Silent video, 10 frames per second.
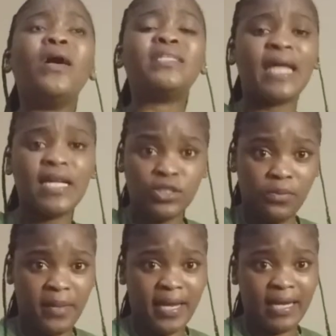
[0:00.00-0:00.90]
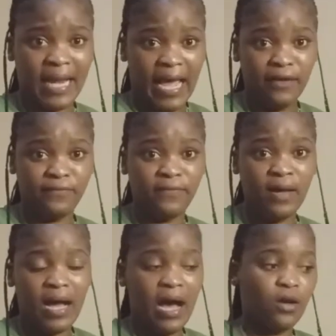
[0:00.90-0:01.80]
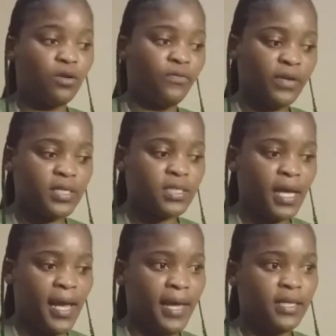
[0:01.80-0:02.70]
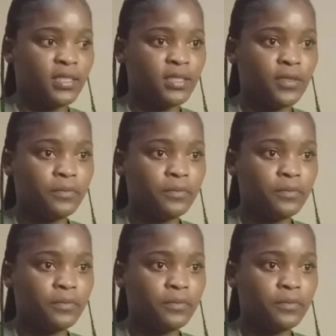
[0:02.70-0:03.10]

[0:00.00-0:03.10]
are trying to make life out of it, and